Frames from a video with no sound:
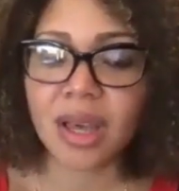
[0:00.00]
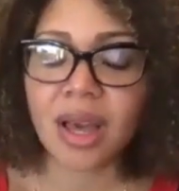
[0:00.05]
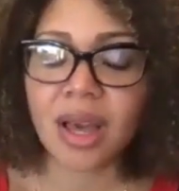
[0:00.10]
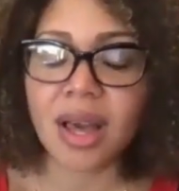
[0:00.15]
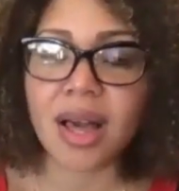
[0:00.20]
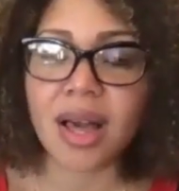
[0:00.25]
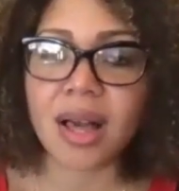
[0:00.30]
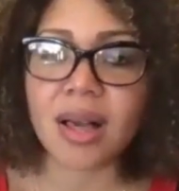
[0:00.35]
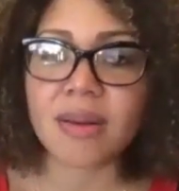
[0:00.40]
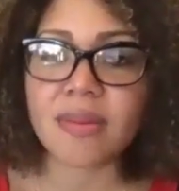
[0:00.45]

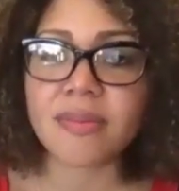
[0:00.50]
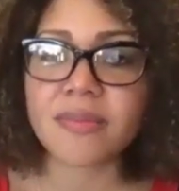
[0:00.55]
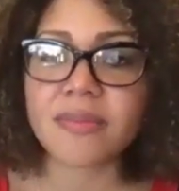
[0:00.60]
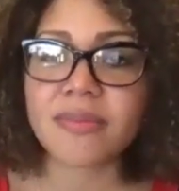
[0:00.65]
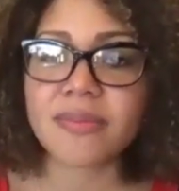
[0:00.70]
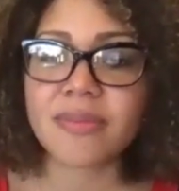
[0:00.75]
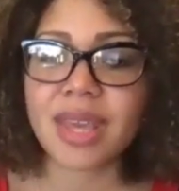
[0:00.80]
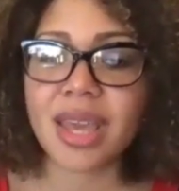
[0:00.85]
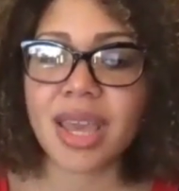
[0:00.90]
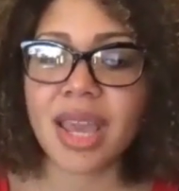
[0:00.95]
Um,
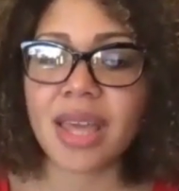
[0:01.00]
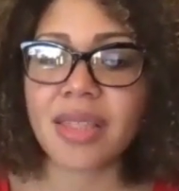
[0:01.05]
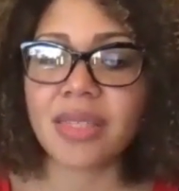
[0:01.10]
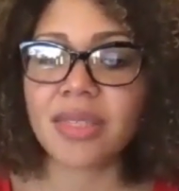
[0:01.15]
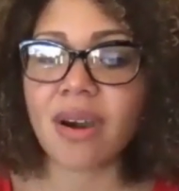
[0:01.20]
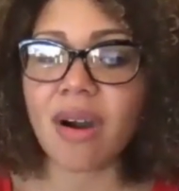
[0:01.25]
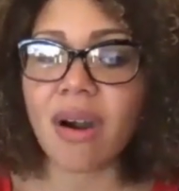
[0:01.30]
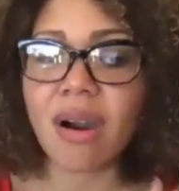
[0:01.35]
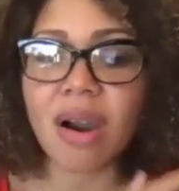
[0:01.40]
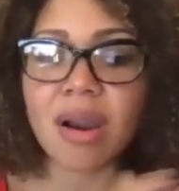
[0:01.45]
and
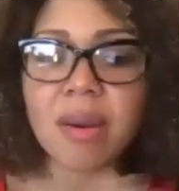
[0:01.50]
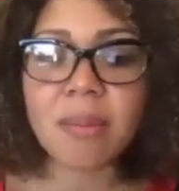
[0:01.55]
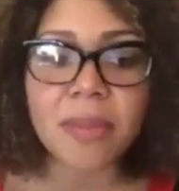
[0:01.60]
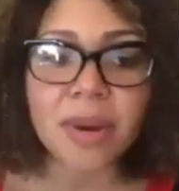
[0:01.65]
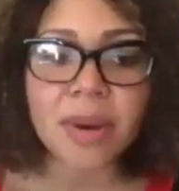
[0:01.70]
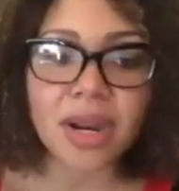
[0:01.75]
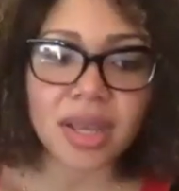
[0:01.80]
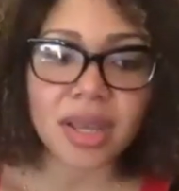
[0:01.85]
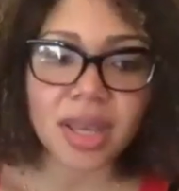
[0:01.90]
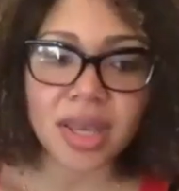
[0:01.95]
the art
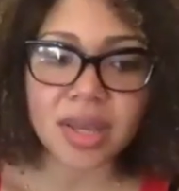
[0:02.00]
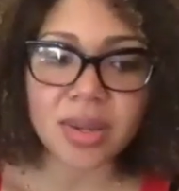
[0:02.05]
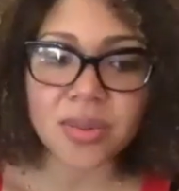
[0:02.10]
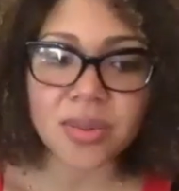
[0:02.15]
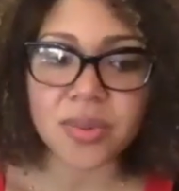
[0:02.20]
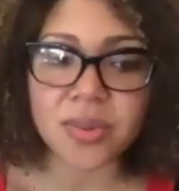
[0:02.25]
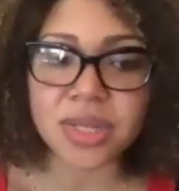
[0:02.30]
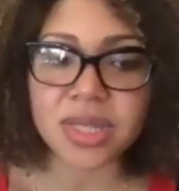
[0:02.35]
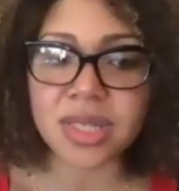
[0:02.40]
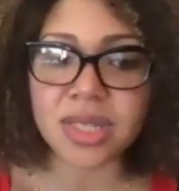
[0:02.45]
market
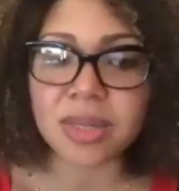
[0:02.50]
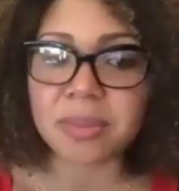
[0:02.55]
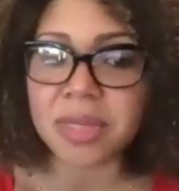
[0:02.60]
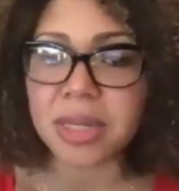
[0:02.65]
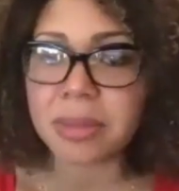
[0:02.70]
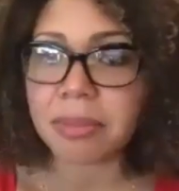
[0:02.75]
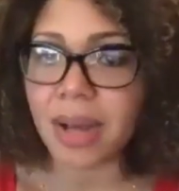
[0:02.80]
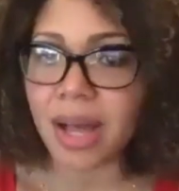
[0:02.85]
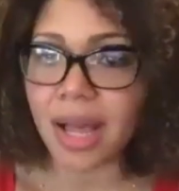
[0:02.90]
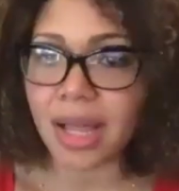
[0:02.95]
was to be
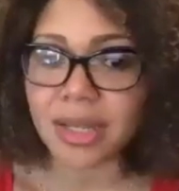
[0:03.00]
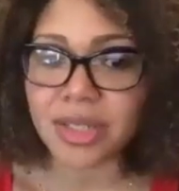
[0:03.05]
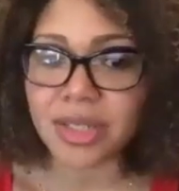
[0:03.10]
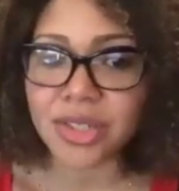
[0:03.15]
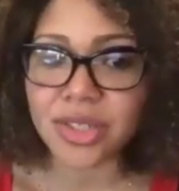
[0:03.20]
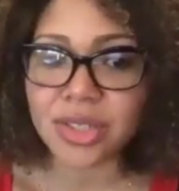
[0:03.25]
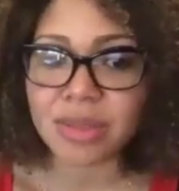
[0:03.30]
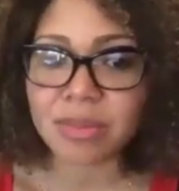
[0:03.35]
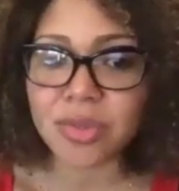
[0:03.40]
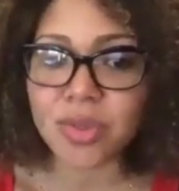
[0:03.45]

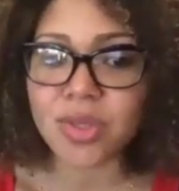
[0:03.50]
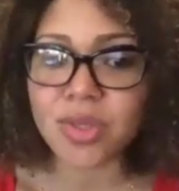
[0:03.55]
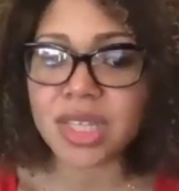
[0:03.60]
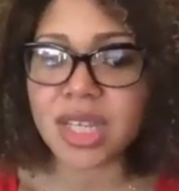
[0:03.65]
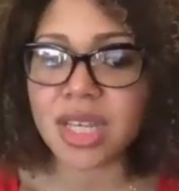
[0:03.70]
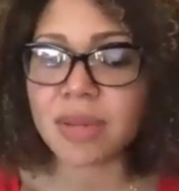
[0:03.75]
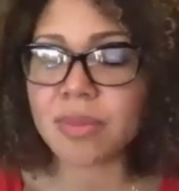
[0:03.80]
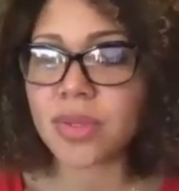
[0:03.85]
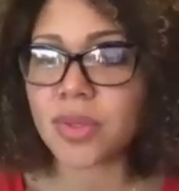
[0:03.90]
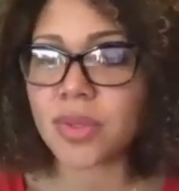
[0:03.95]
abolished.
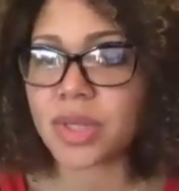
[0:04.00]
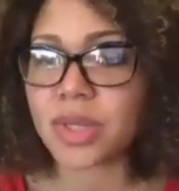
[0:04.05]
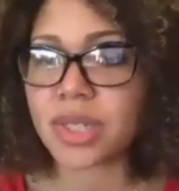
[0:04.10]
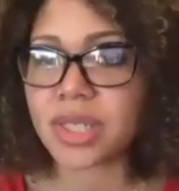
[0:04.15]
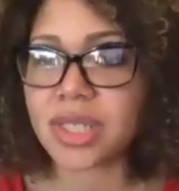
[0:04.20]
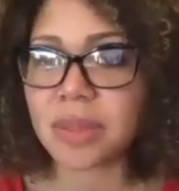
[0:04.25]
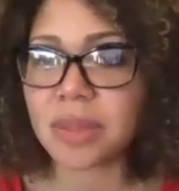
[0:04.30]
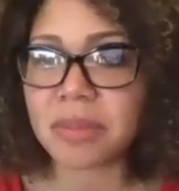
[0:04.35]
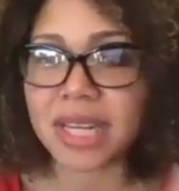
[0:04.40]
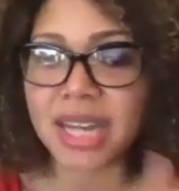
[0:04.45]
Museums were
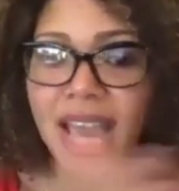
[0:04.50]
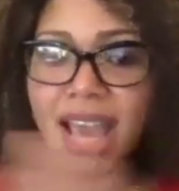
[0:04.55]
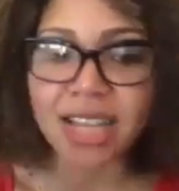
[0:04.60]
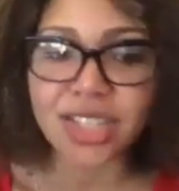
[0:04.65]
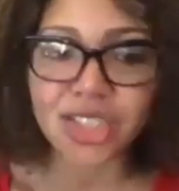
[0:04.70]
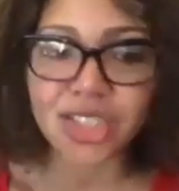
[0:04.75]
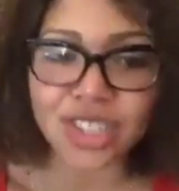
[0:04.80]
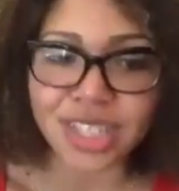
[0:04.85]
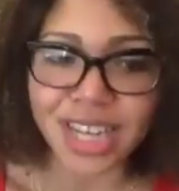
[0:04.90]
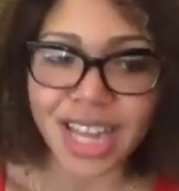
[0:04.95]
to be
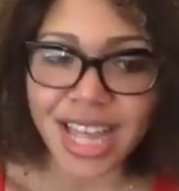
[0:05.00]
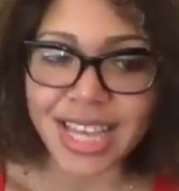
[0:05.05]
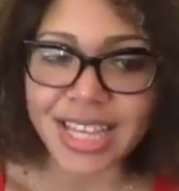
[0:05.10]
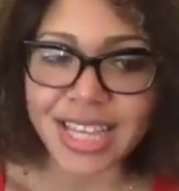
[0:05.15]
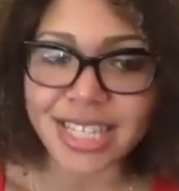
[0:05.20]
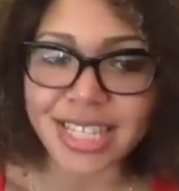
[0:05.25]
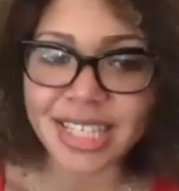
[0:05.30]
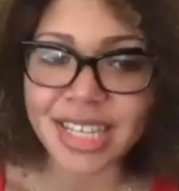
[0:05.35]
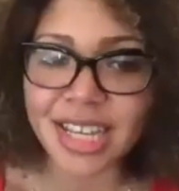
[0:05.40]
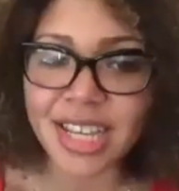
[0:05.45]

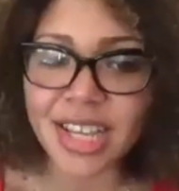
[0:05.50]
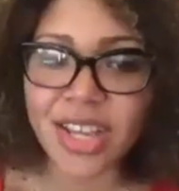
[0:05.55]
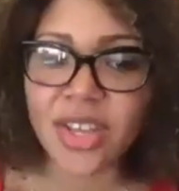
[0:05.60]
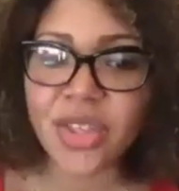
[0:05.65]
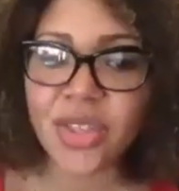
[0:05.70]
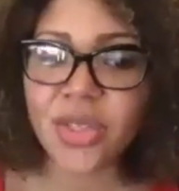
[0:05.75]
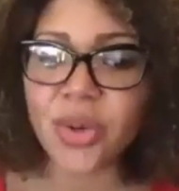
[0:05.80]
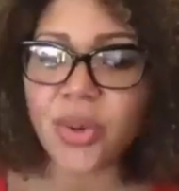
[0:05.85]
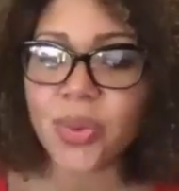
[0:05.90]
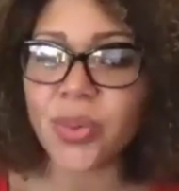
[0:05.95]
nationalized.
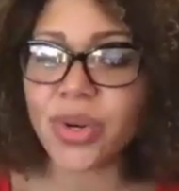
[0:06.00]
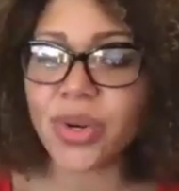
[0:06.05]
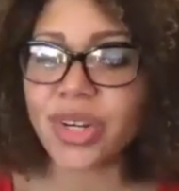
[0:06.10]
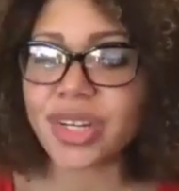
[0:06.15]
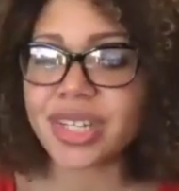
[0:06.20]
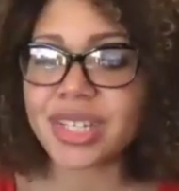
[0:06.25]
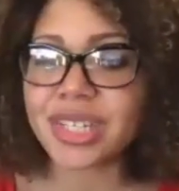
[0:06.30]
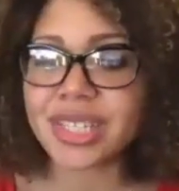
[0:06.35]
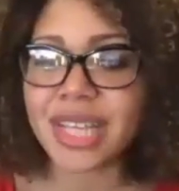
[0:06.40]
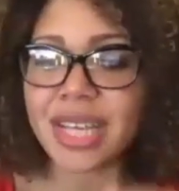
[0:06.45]
The
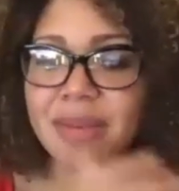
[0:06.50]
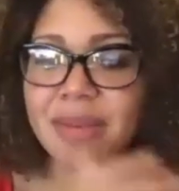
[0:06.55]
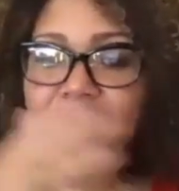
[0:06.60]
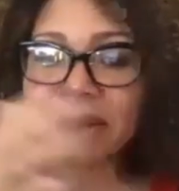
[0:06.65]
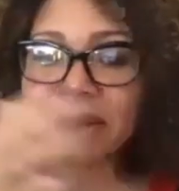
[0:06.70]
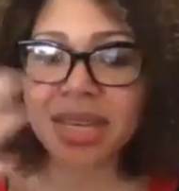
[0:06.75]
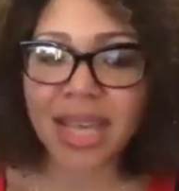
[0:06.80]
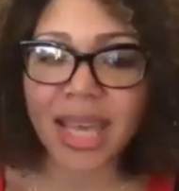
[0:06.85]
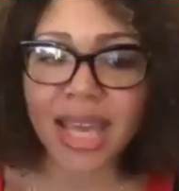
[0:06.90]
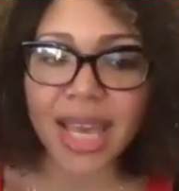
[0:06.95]
worker state
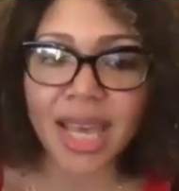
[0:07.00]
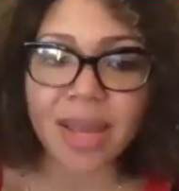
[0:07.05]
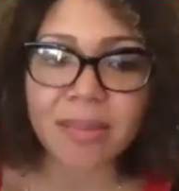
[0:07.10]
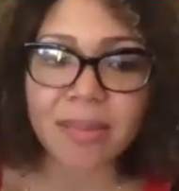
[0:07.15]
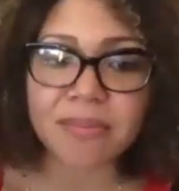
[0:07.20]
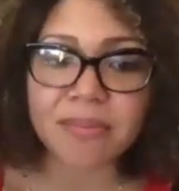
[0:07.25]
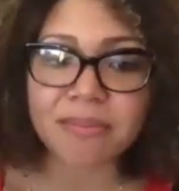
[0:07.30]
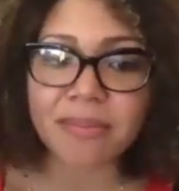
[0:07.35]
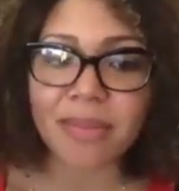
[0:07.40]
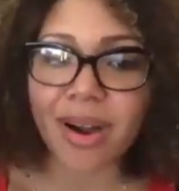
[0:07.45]

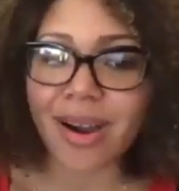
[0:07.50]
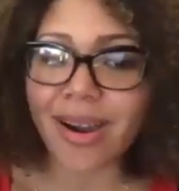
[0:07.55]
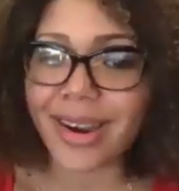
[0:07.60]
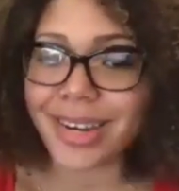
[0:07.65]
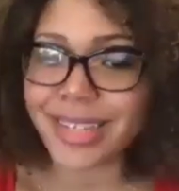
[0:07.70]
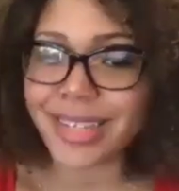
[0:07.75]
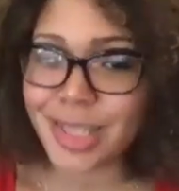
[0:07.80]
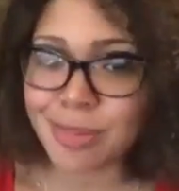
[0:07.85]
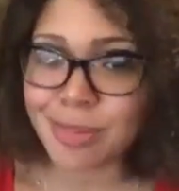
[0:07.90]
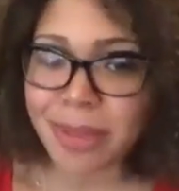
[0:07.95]
became
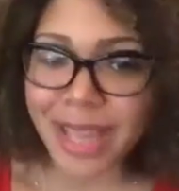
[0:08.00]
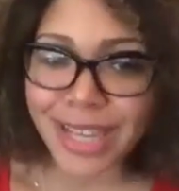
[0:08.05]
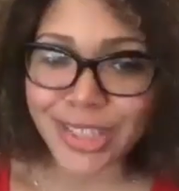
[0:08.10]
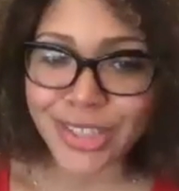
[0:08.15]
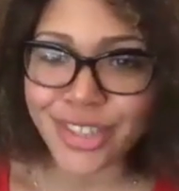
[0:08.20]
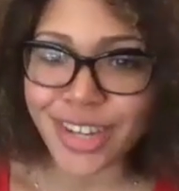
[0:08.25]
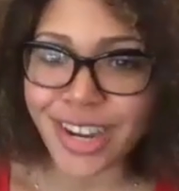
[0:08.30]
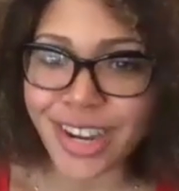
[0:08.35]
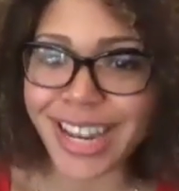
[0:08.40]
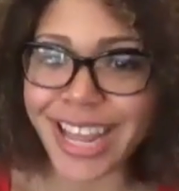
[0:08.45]
arts
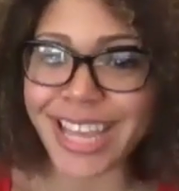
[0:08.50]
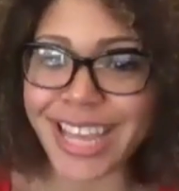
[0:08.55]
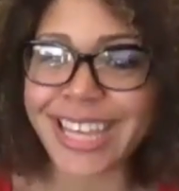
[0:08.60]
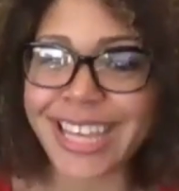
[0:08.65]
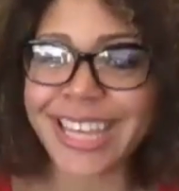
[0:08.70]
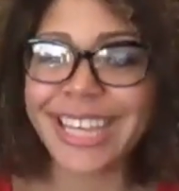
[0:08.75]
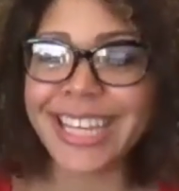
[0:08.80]
patron. Like